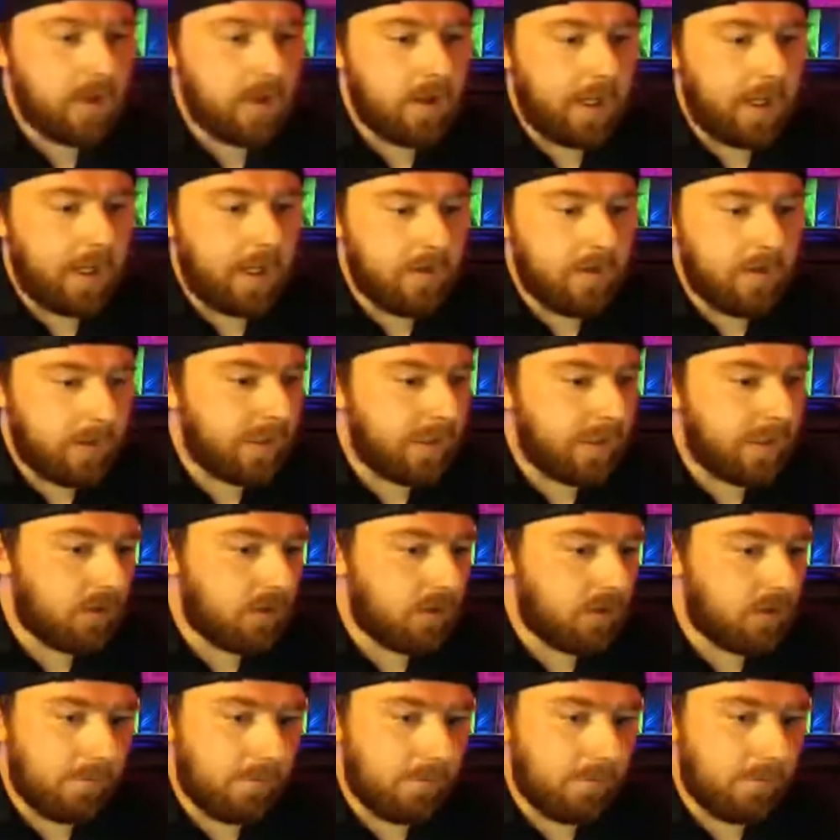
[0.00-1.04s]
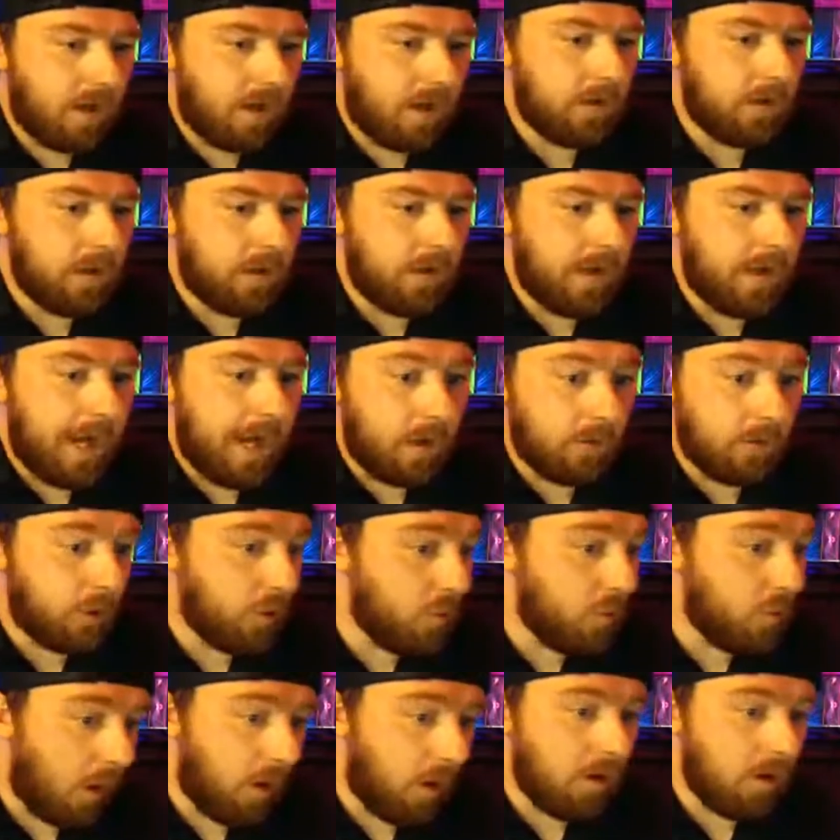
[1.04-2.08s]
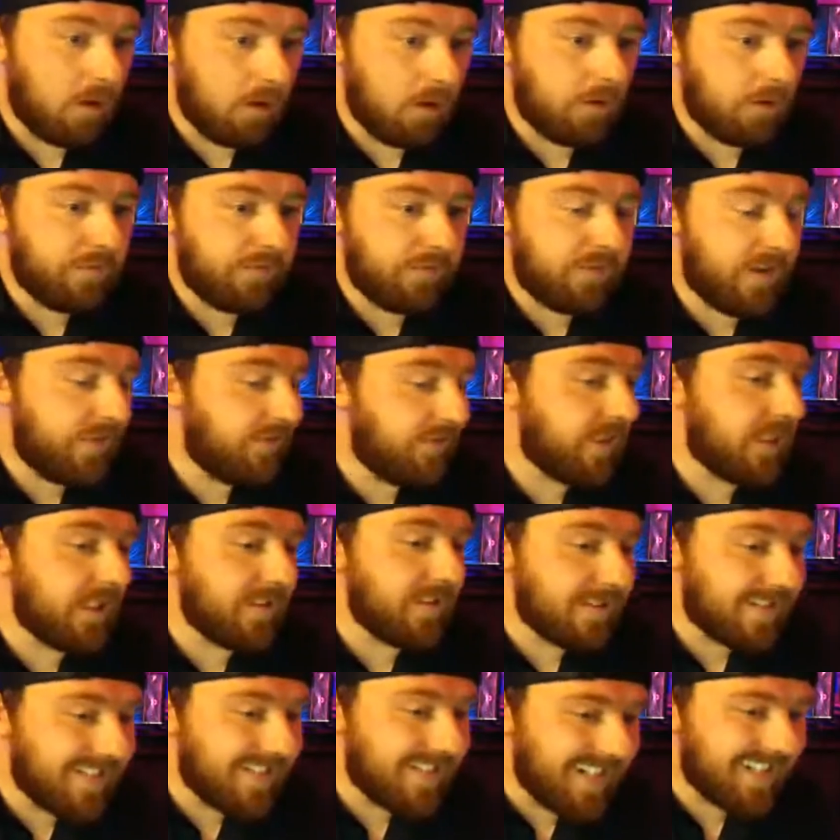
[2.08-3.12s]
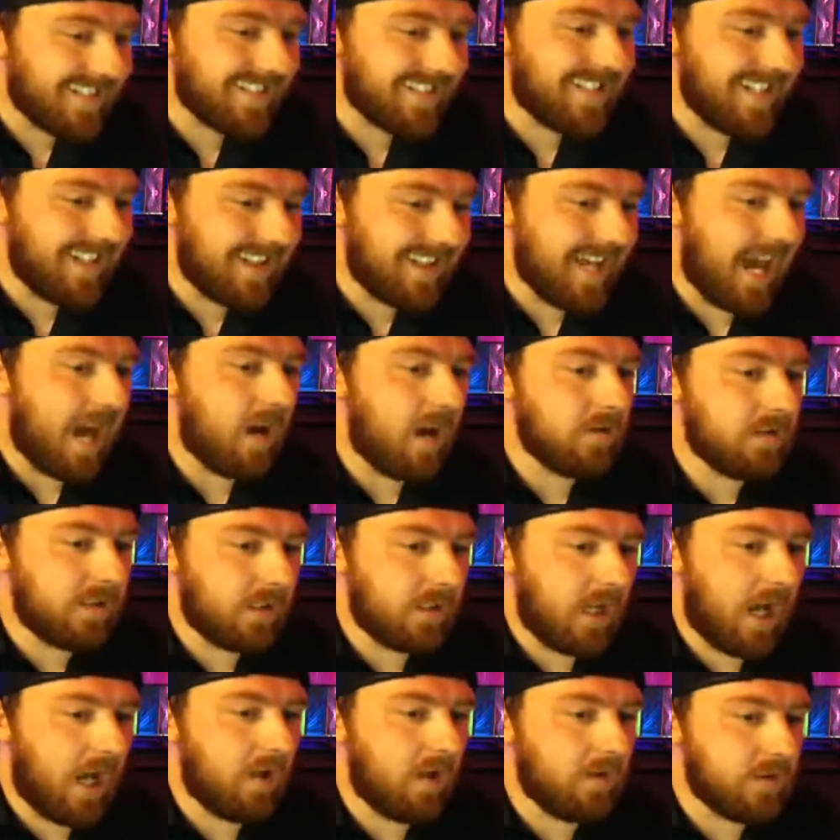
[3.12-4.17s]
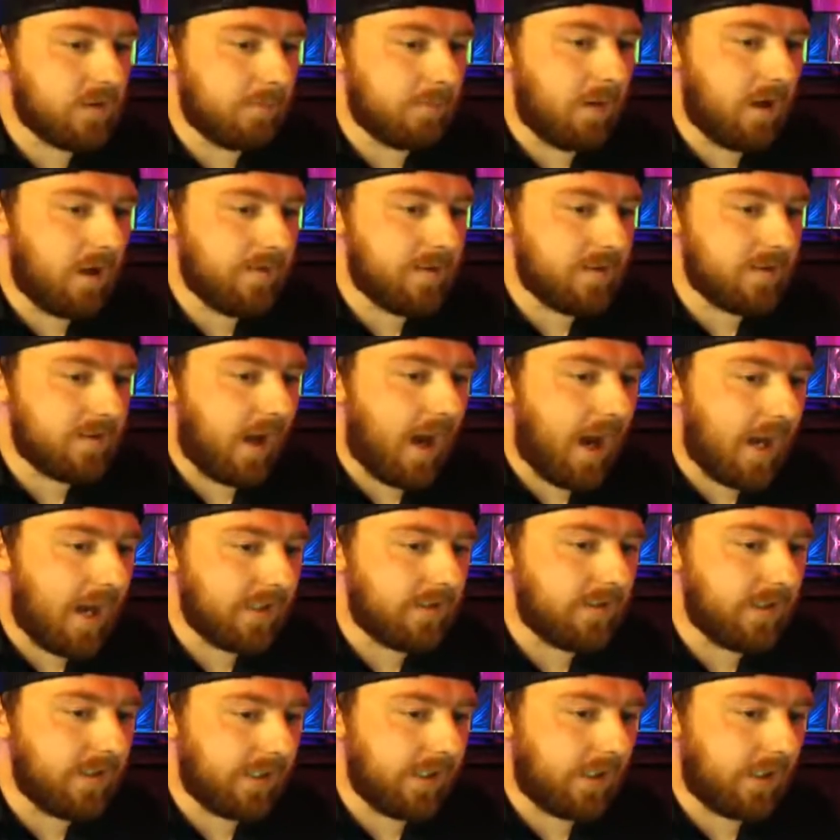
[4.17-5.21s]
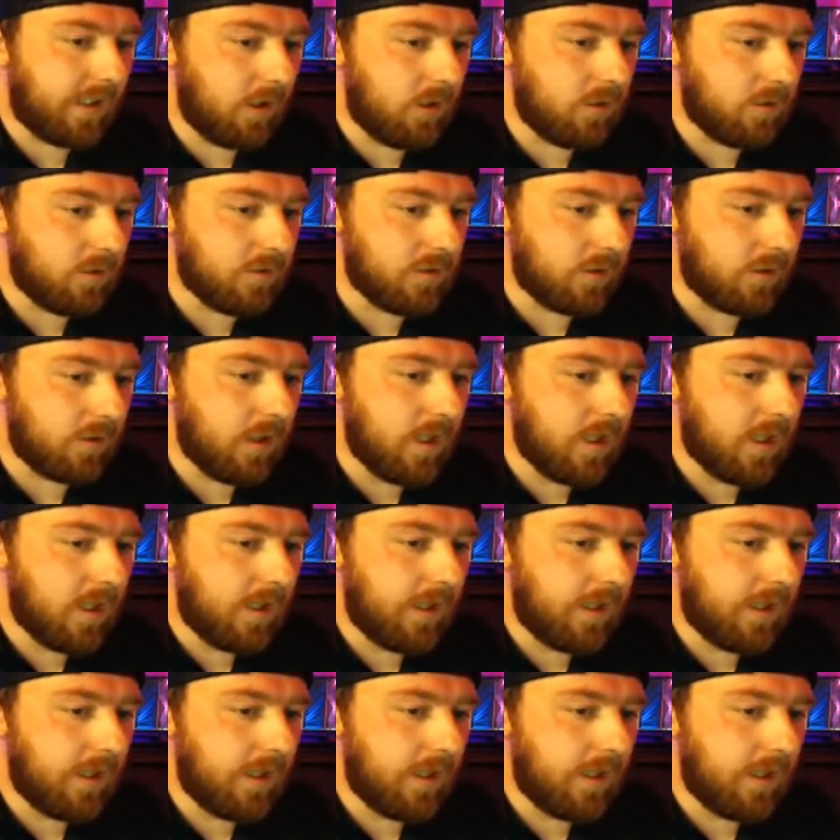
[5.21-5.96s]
And then we can talk about how you earn $50,000 to $60,000 a month as a high ticket closer.